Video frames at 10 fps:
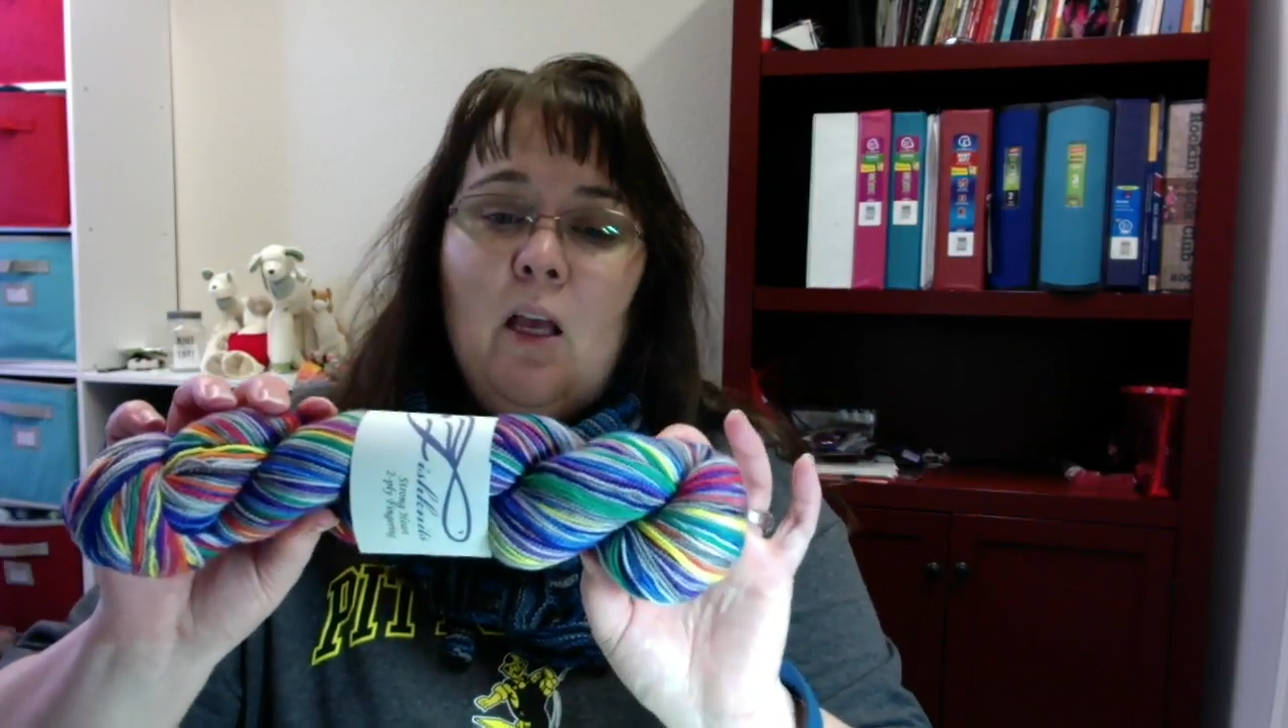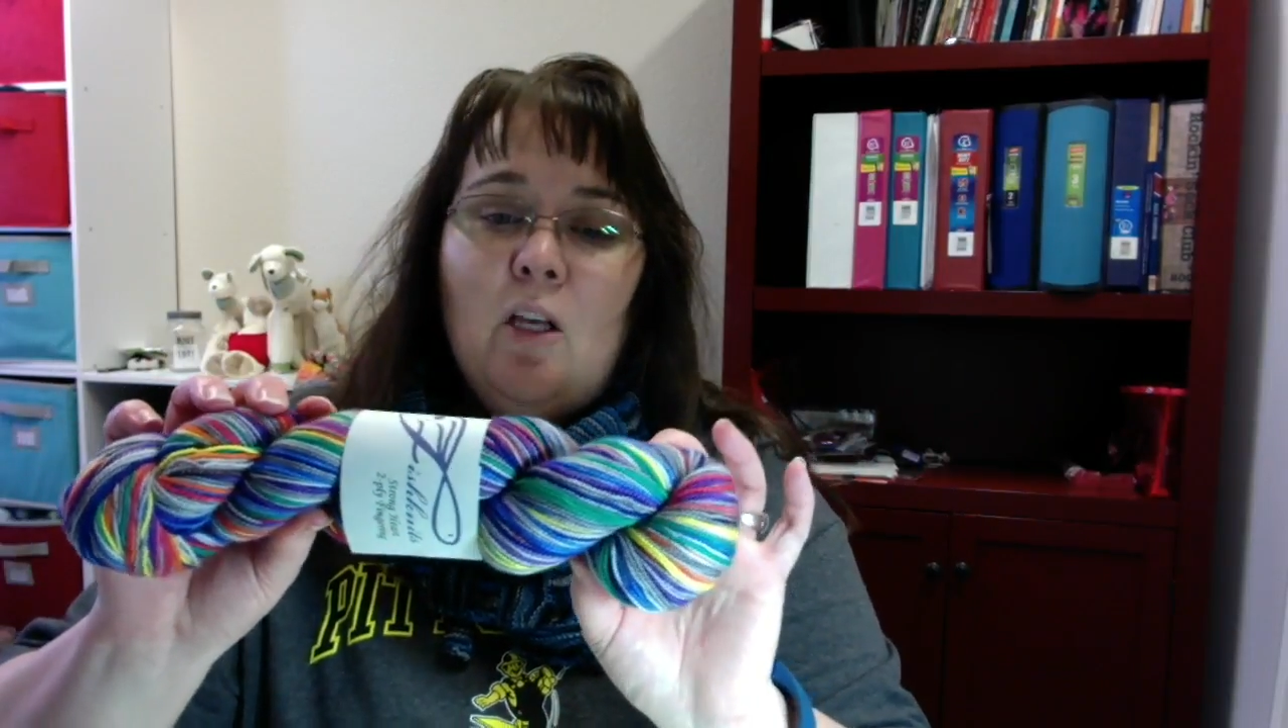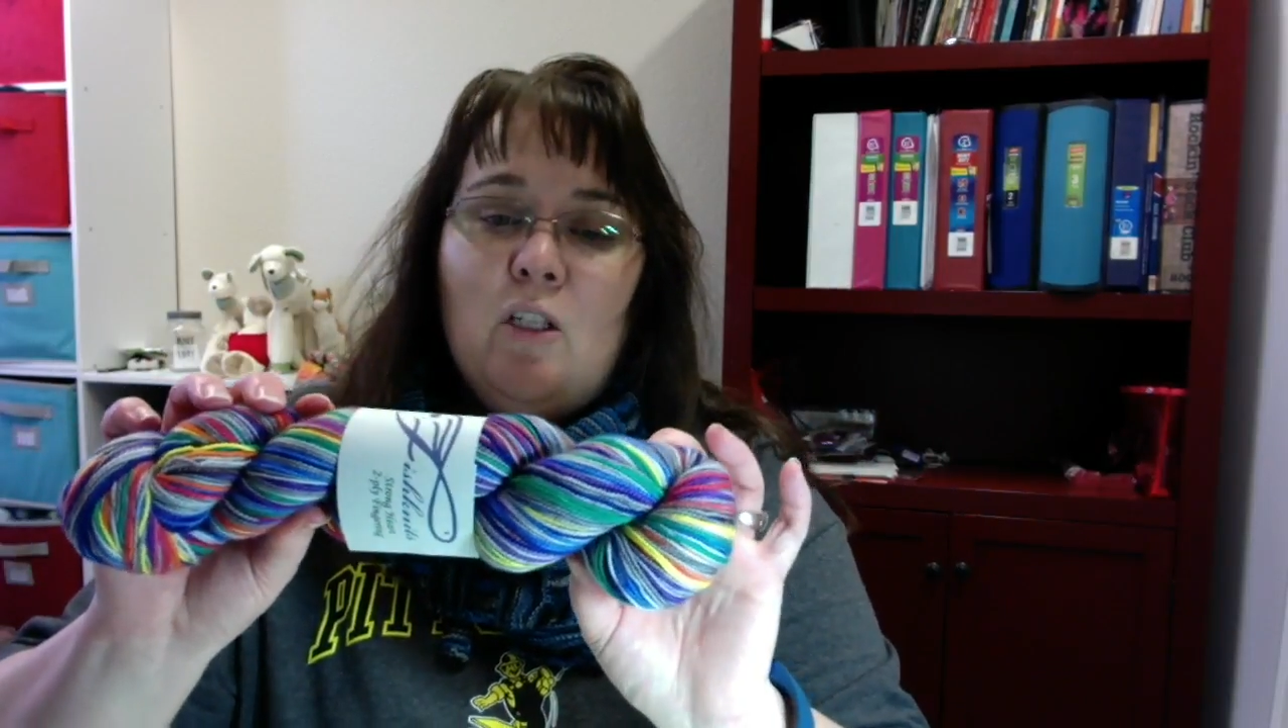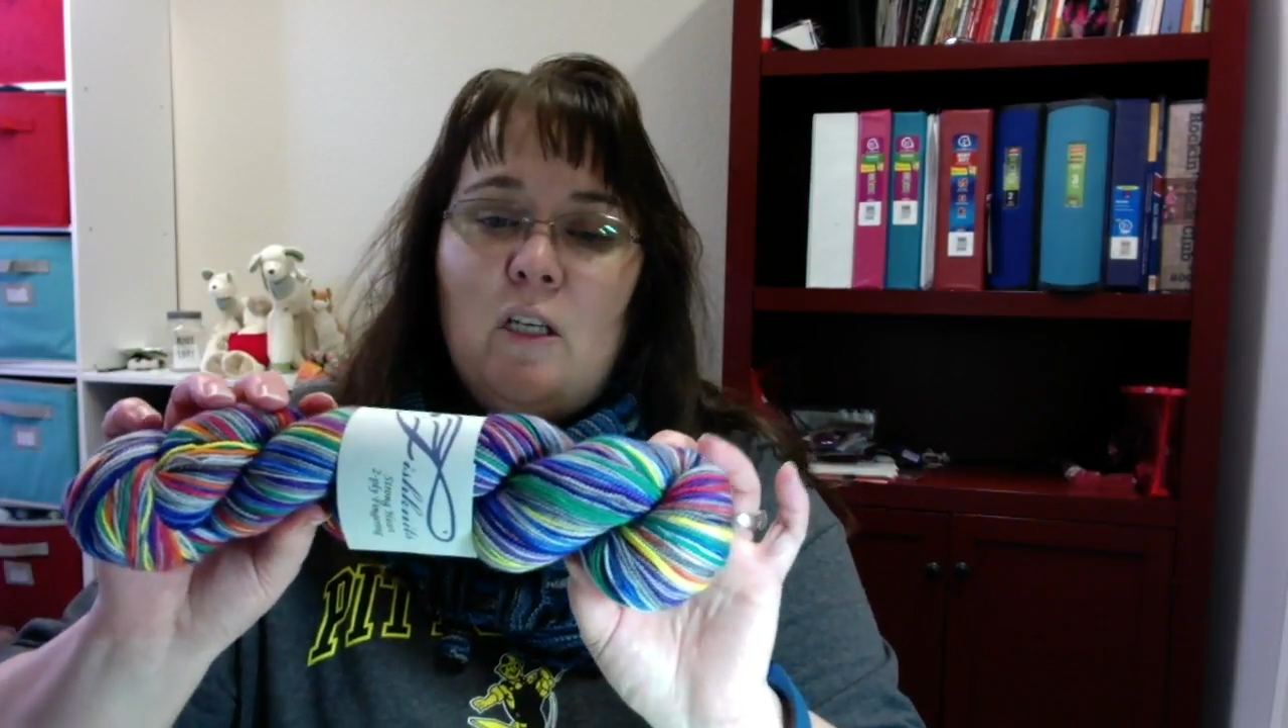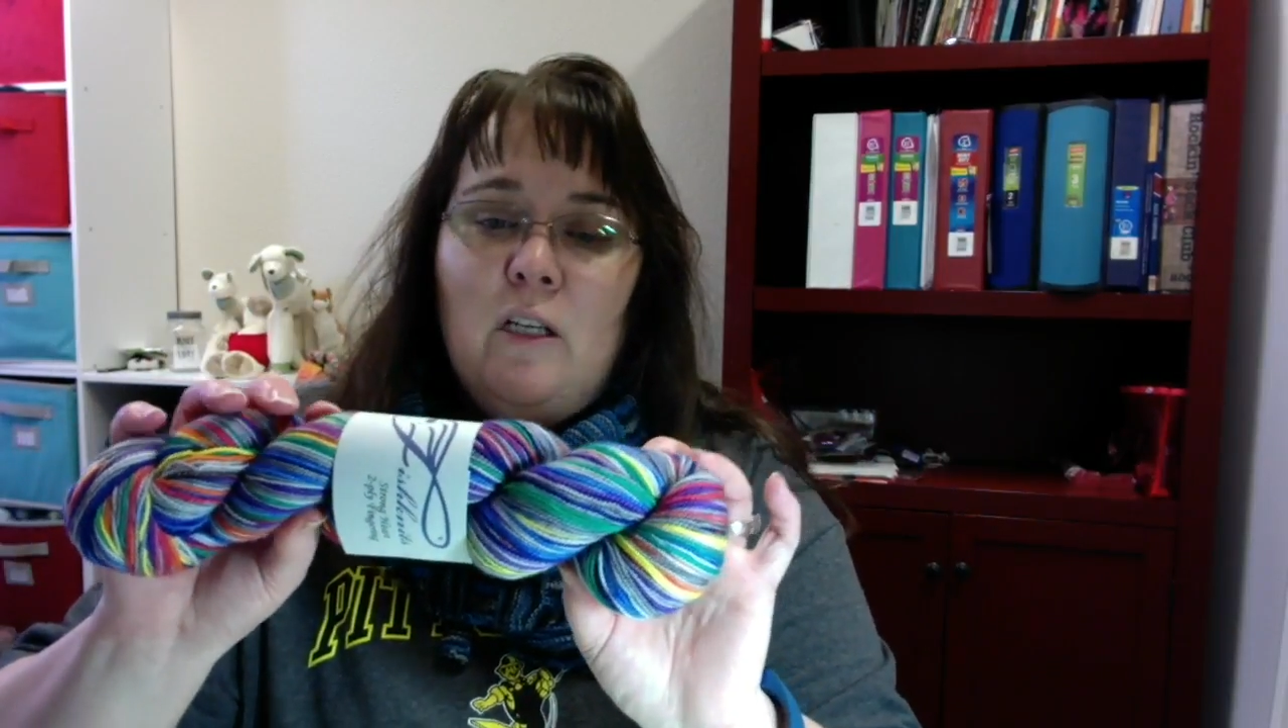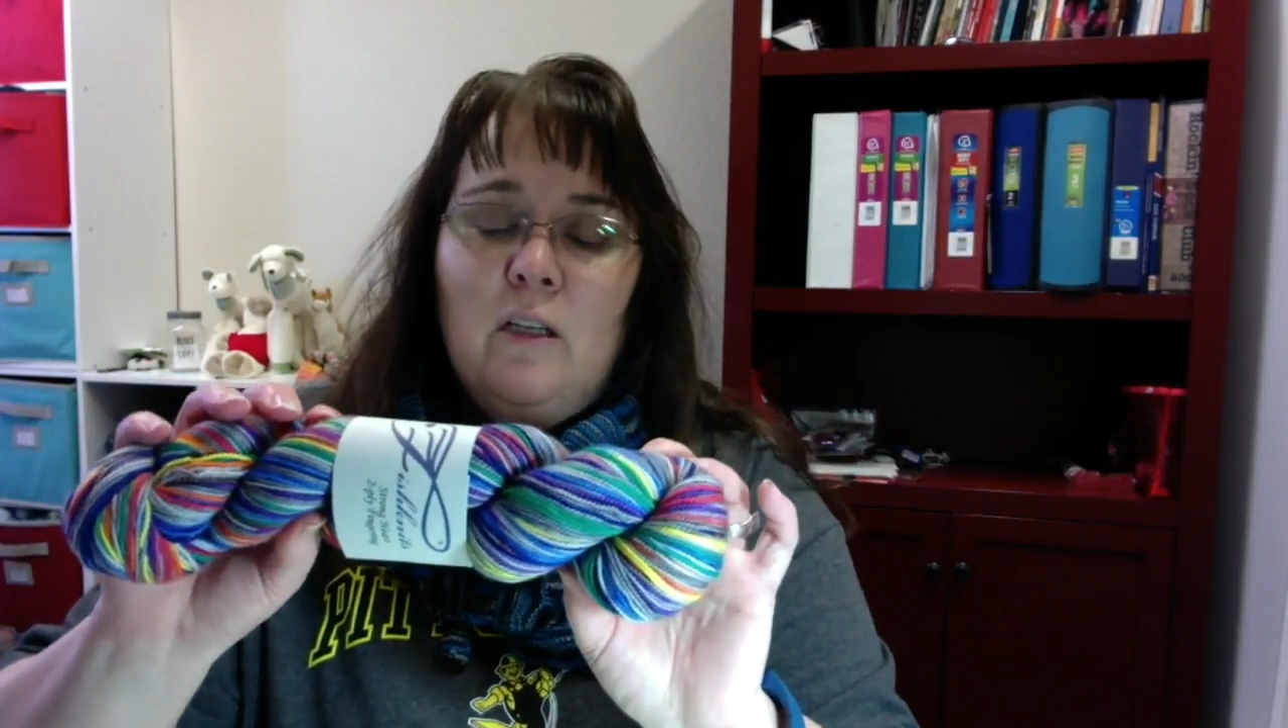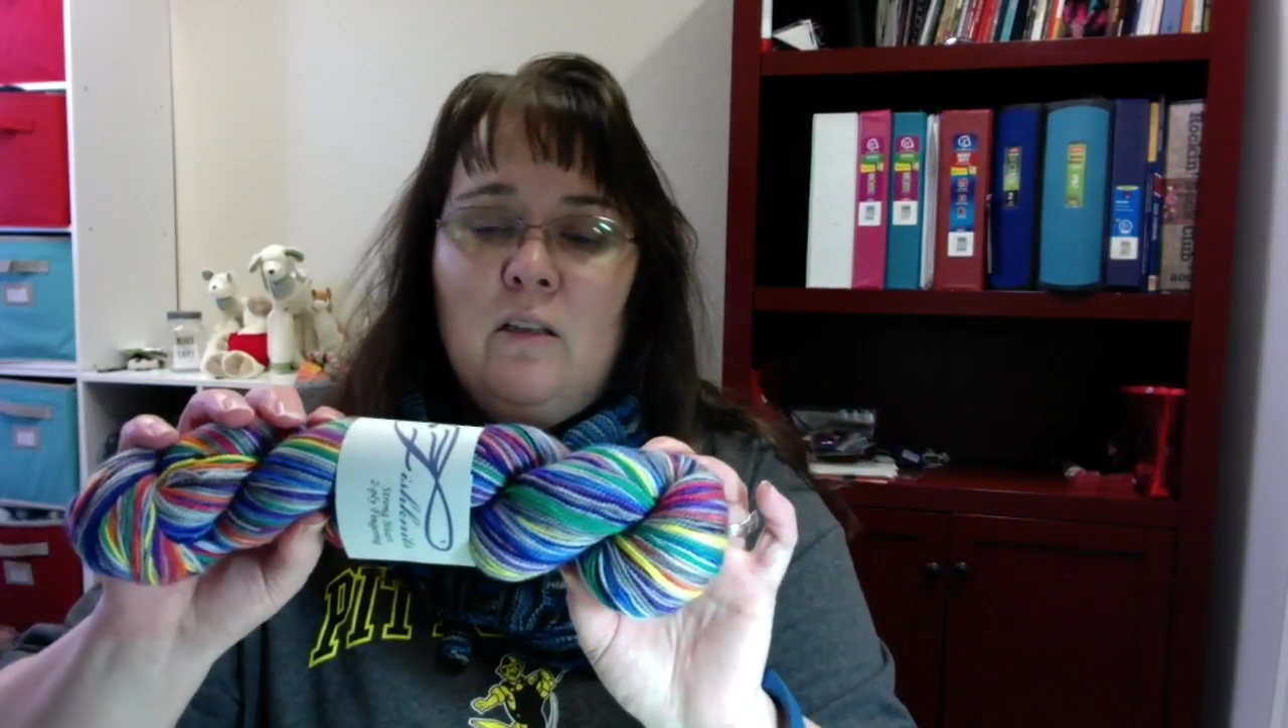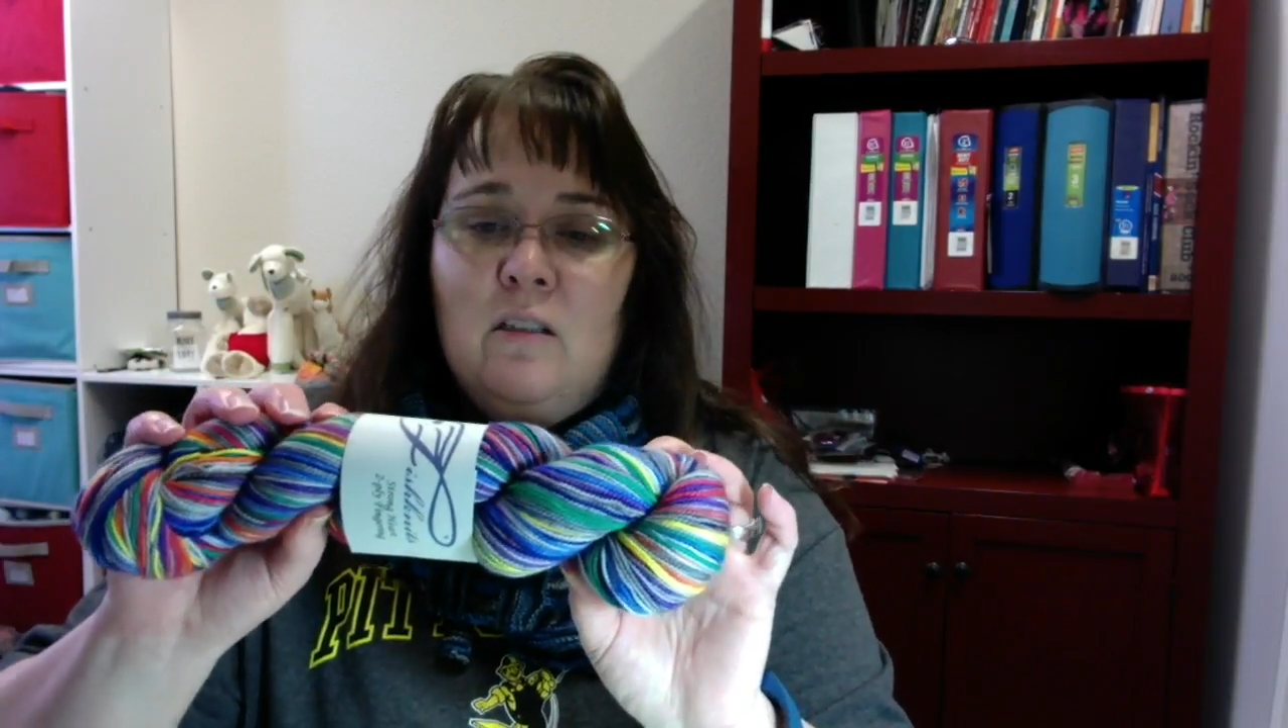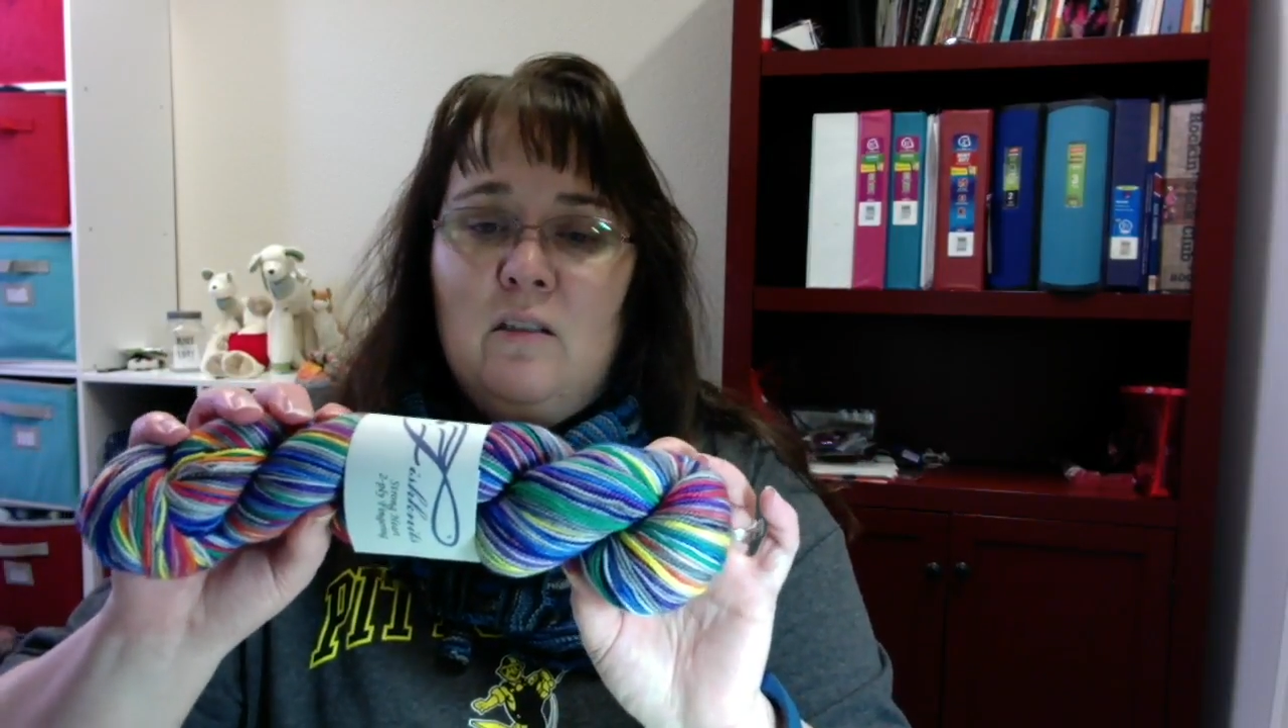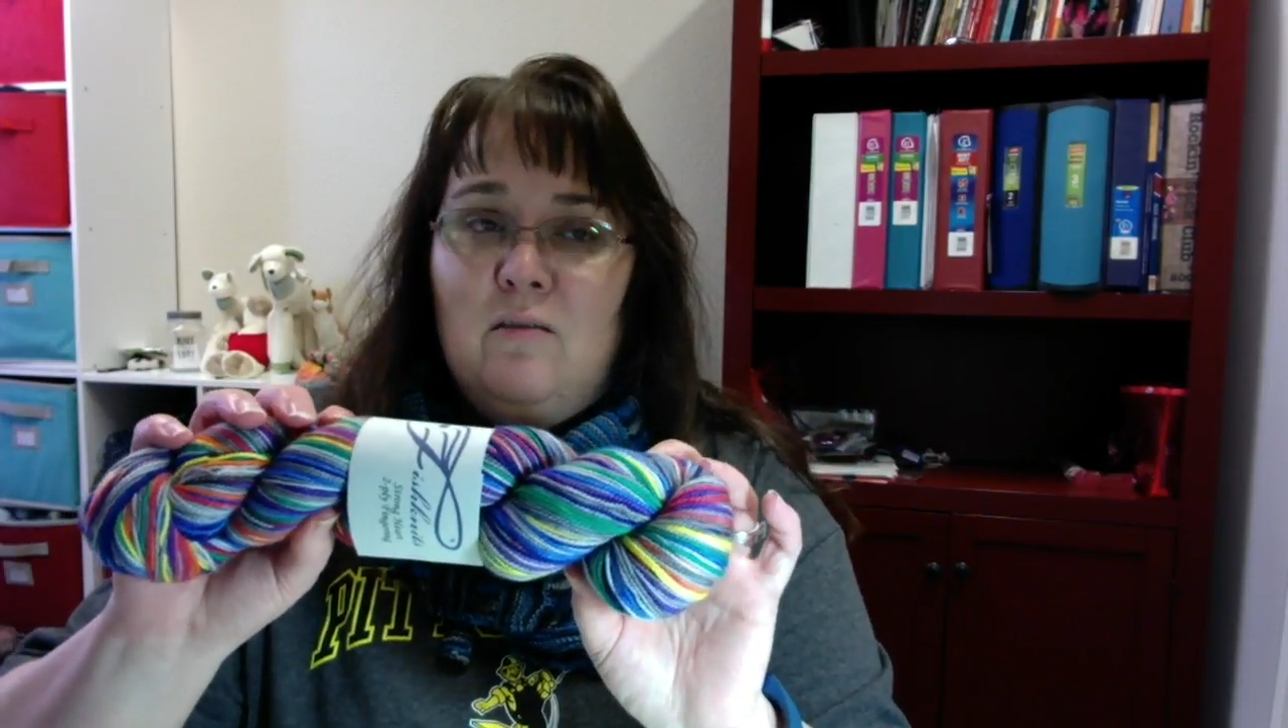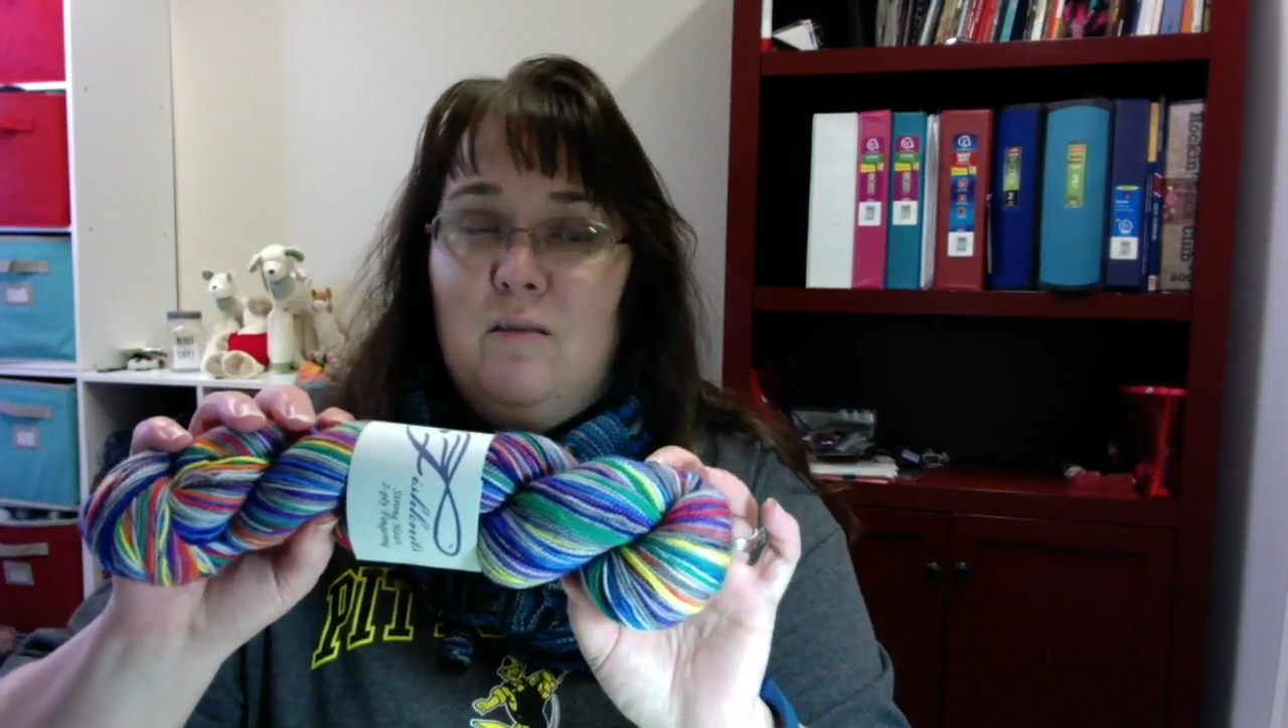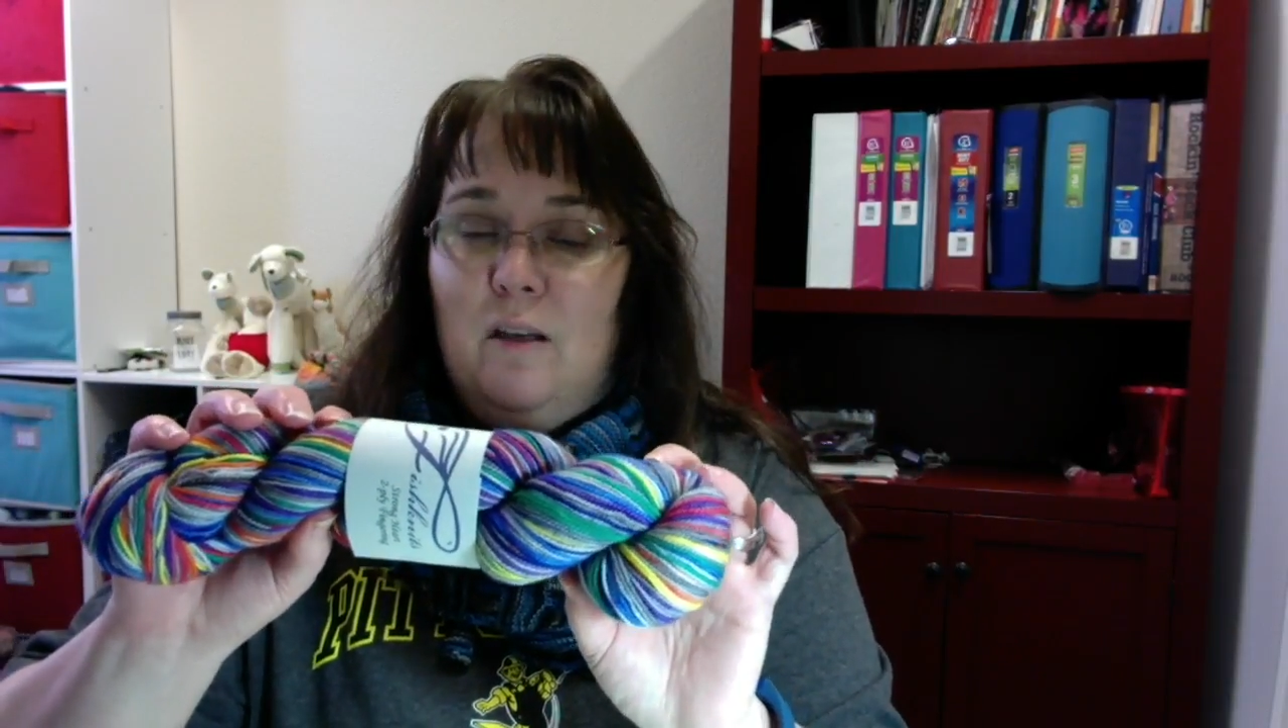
She had this,